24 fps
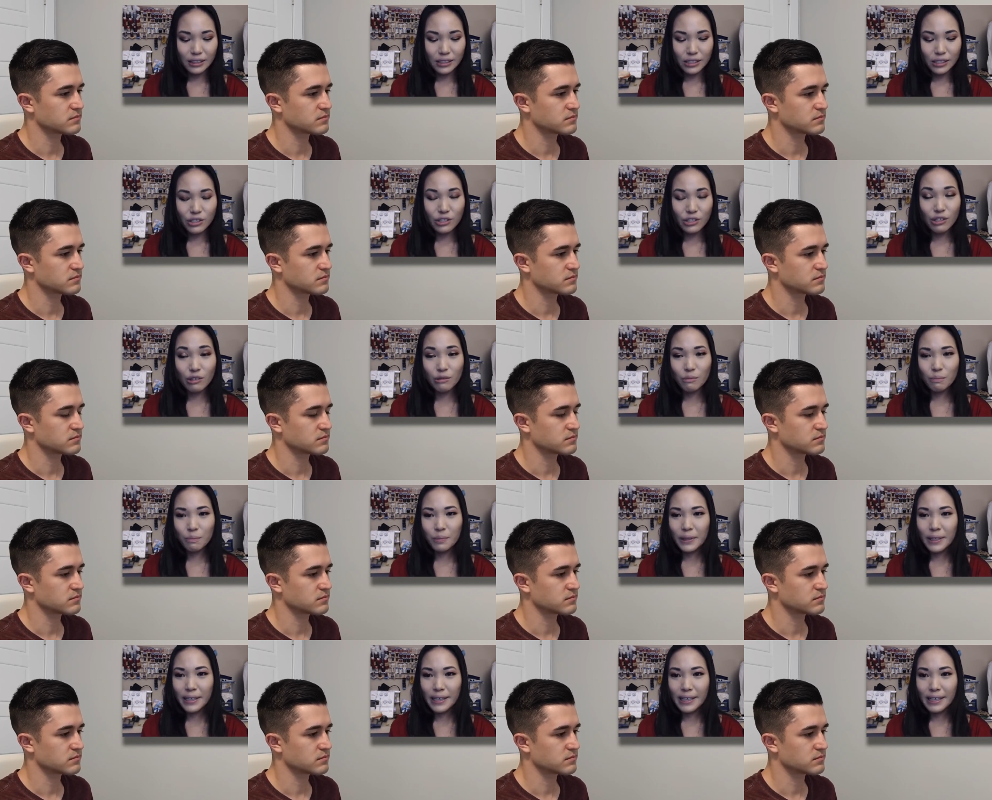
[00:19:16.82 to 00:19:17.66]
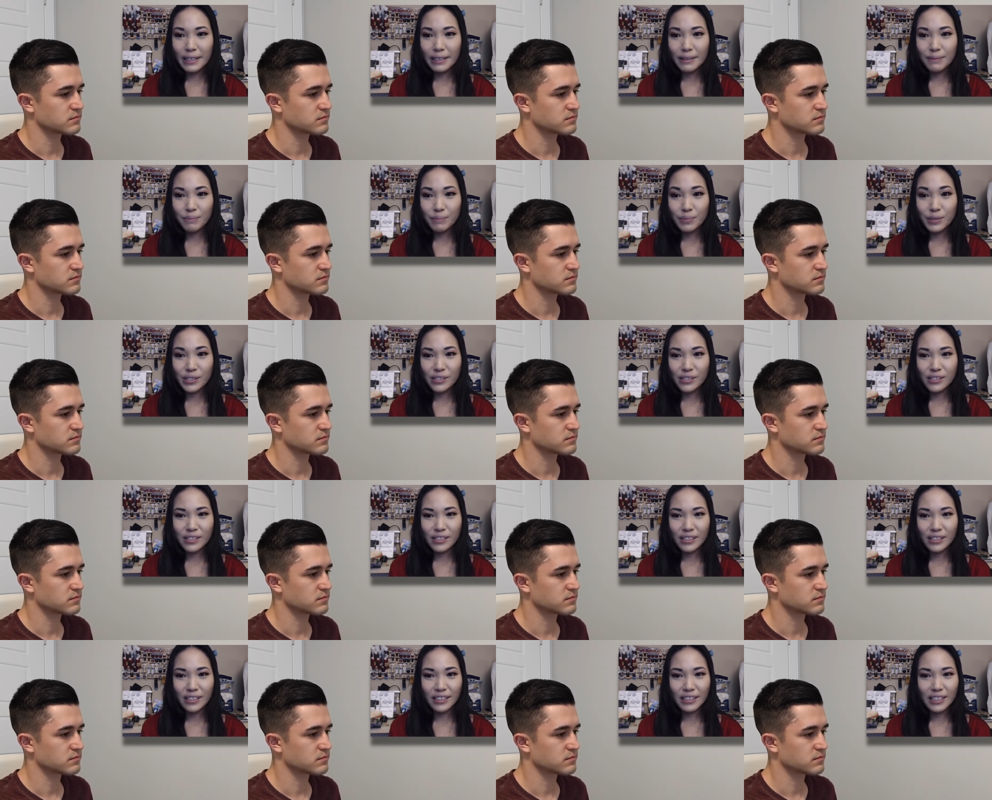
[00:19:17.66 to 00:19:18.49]
Speaker 1: don't play
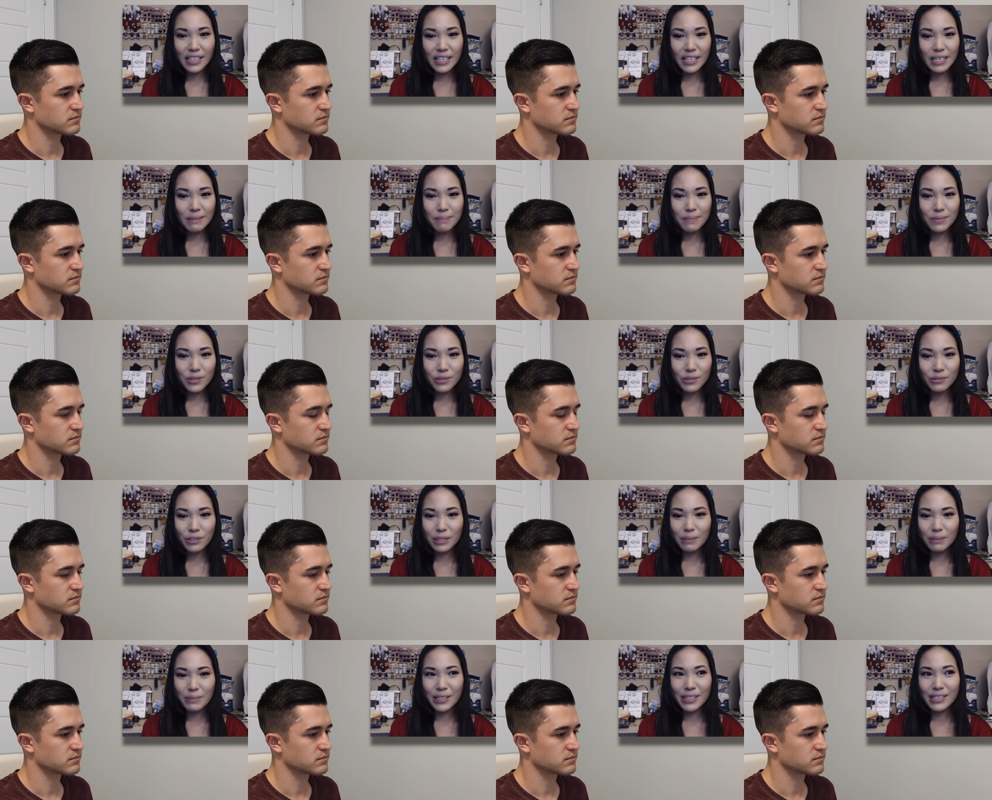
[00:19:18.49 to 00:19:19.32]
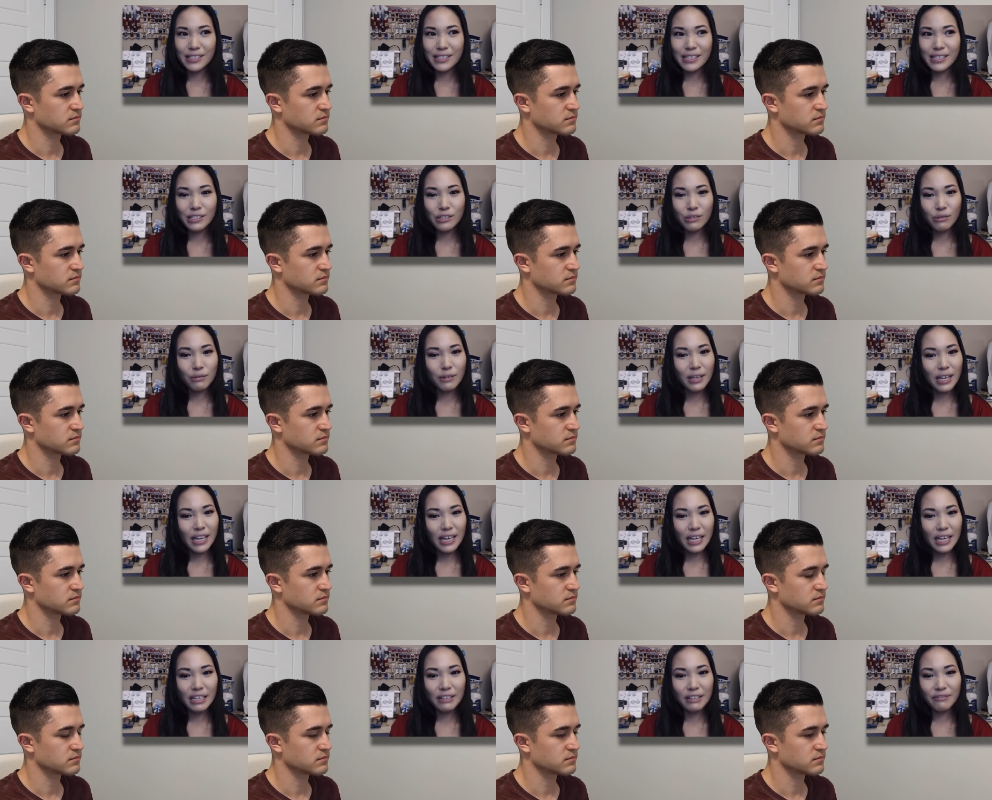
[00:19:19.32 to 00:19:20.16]
PC games only because I don't
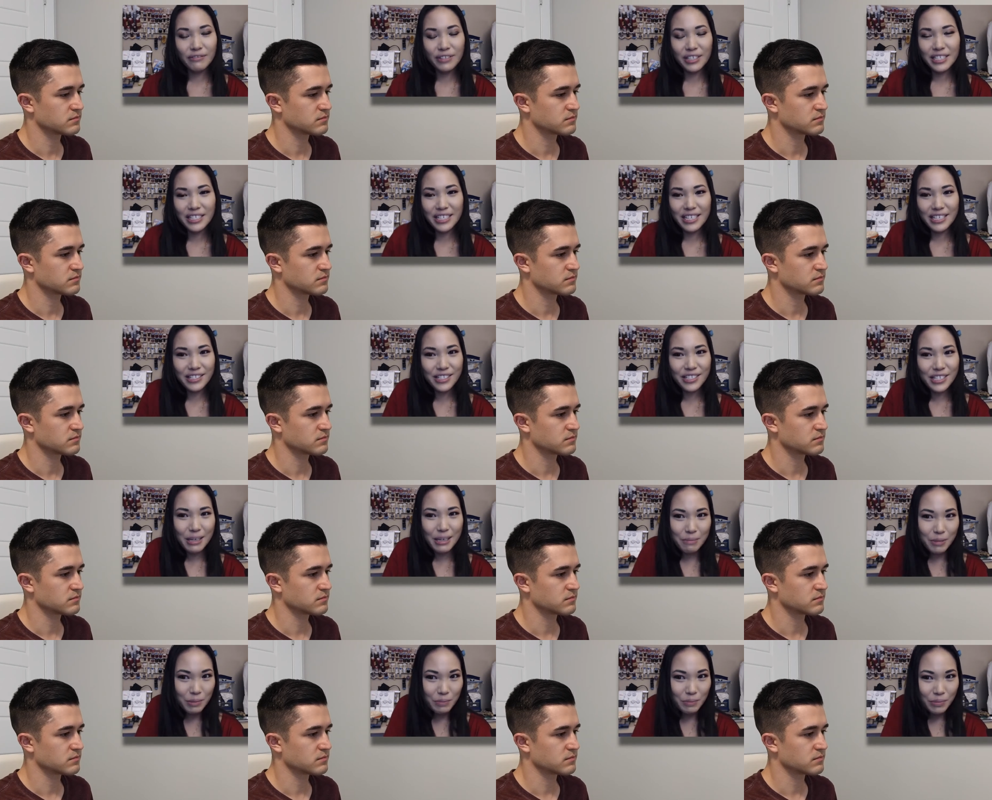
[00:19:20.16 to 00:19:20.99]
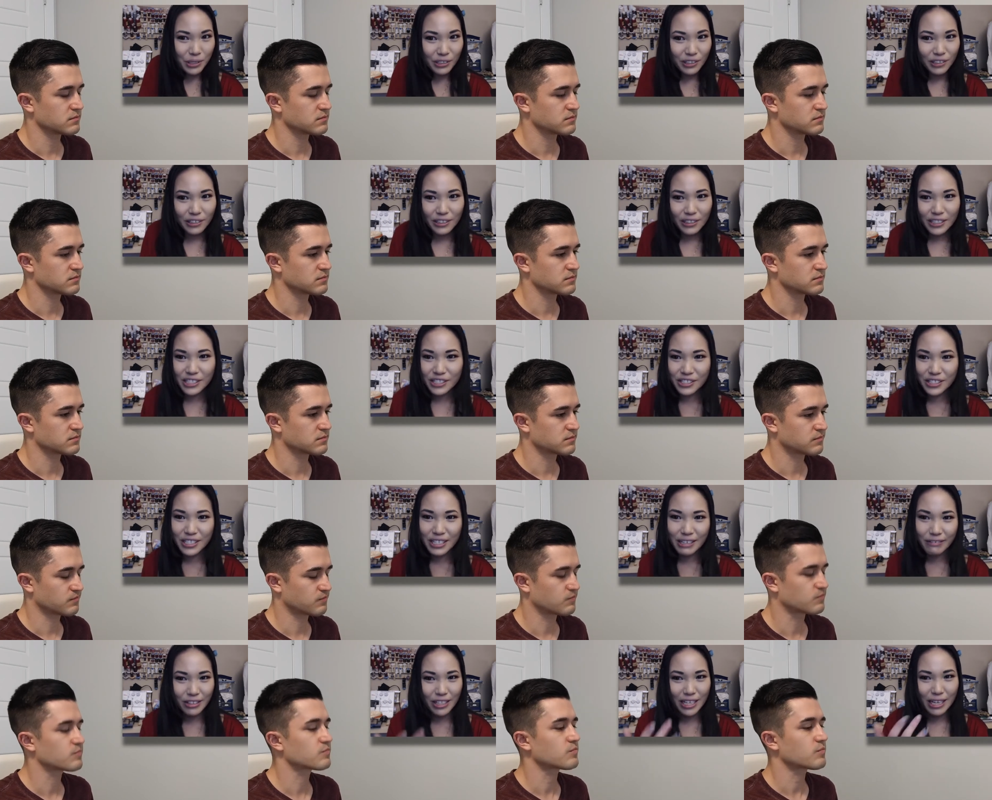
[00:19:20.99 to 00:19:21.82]
have a desktop computer. I just
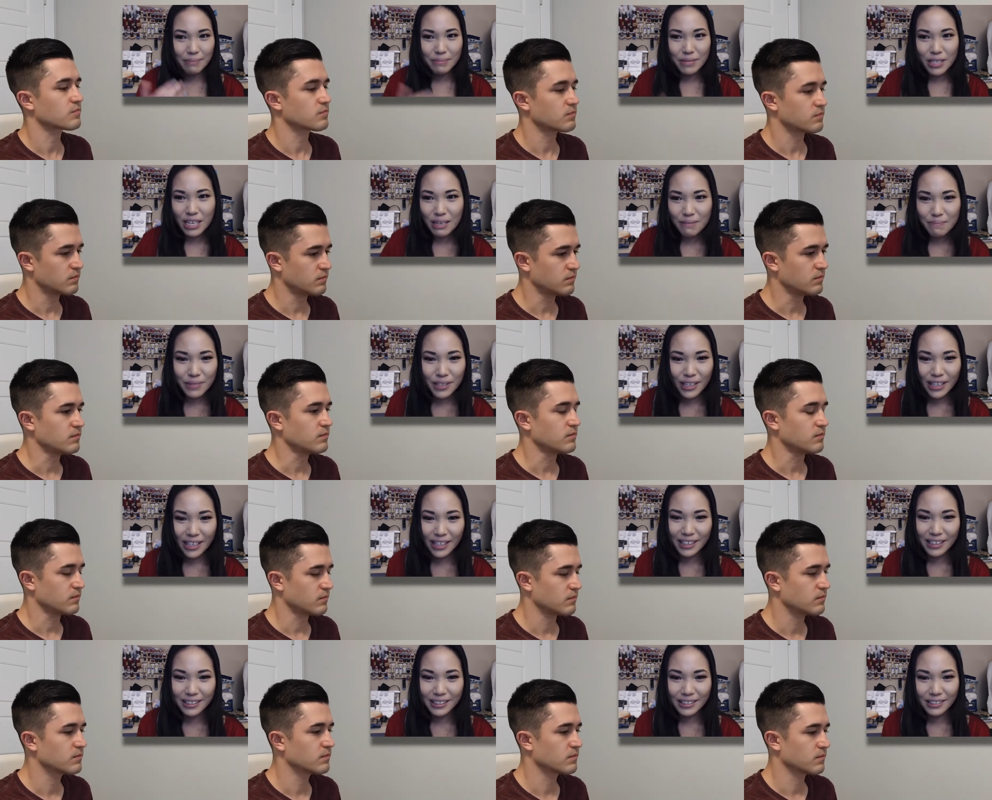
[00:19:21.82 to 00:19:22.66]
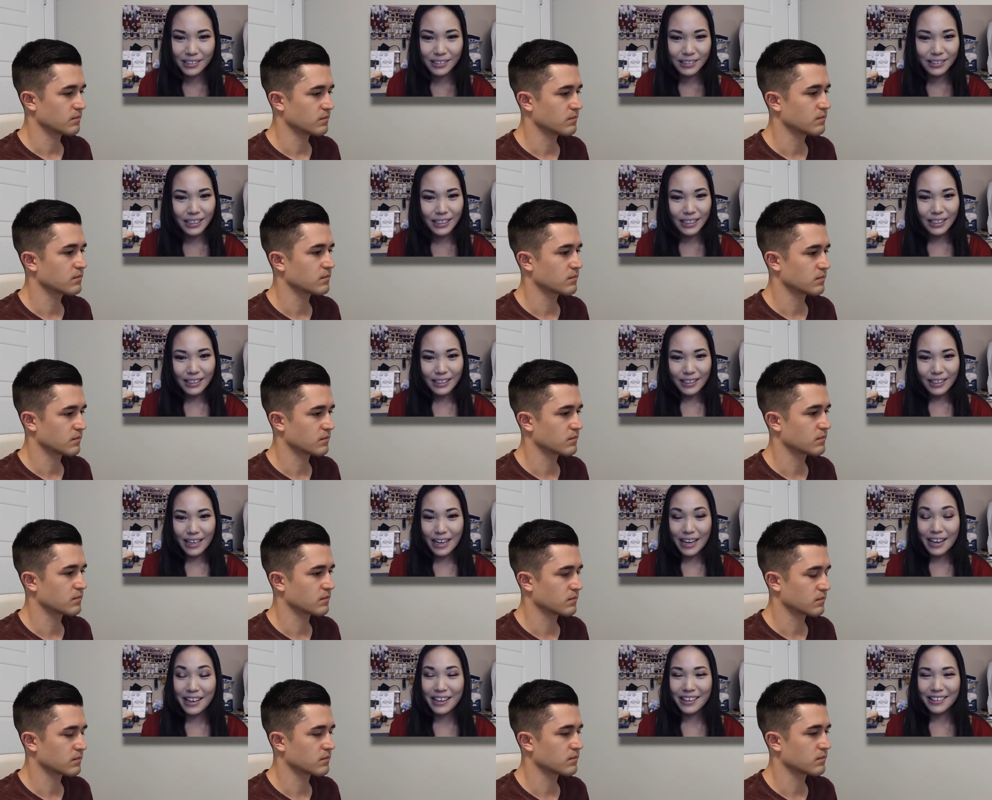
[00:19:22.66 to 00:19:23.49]
have a laptop and
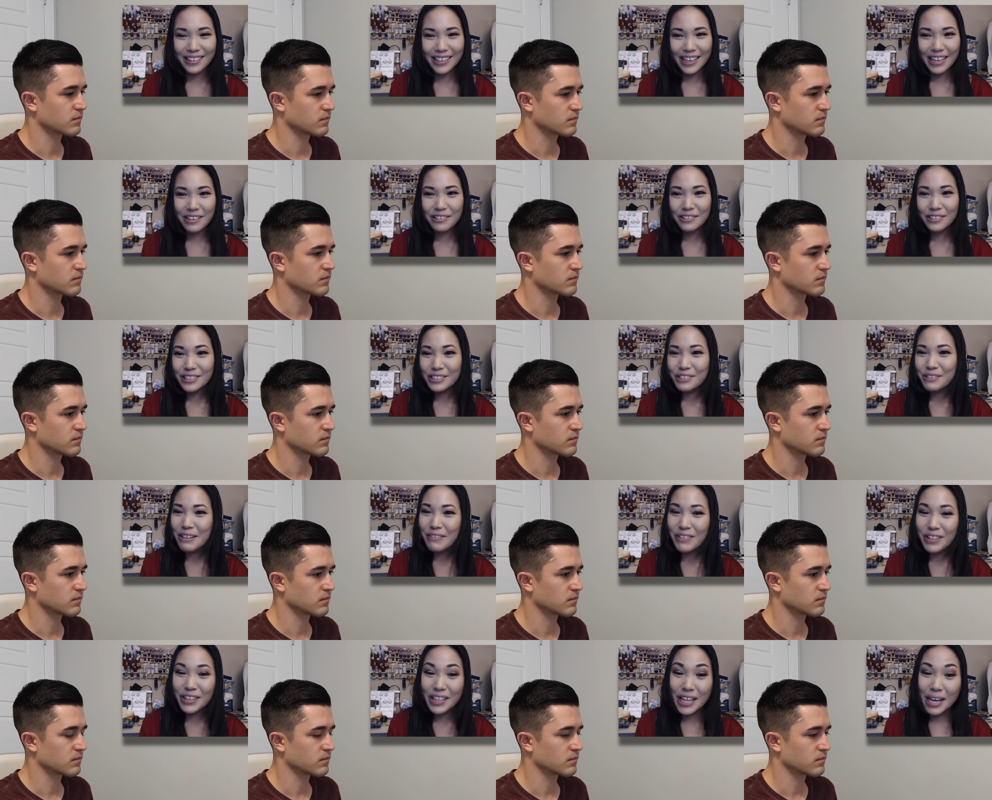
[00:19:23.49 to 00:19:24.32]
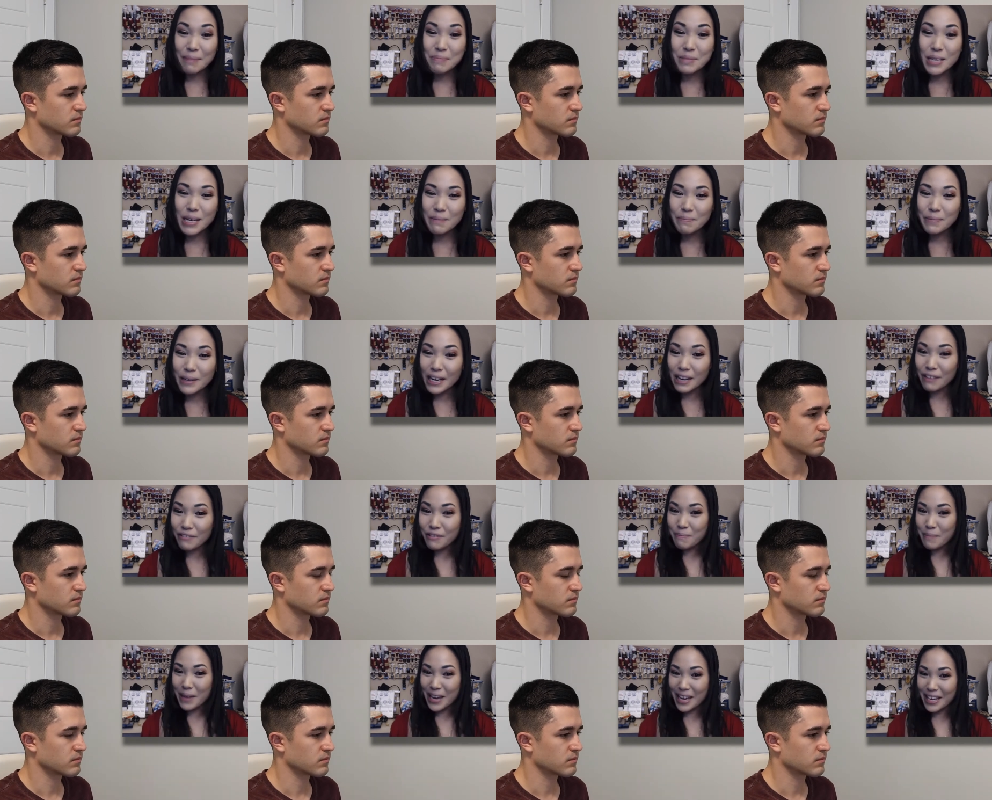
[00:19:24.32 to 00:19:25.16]
I not only do I have a laptop, but I have a
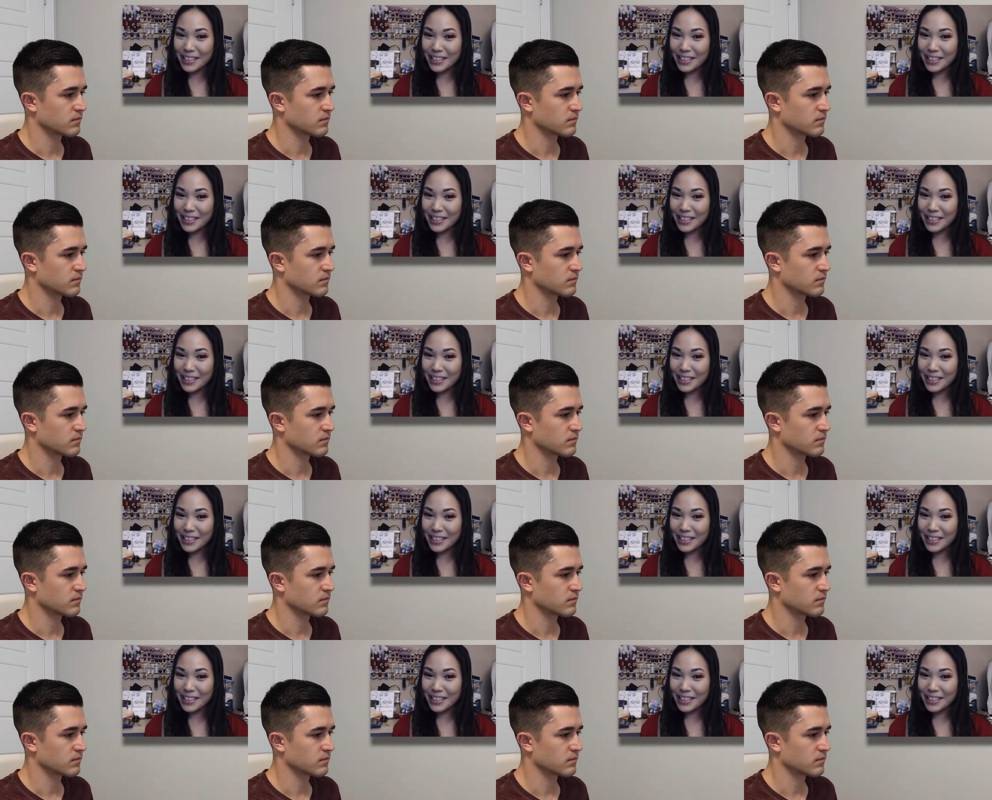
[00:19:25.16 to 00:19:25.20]
Mac,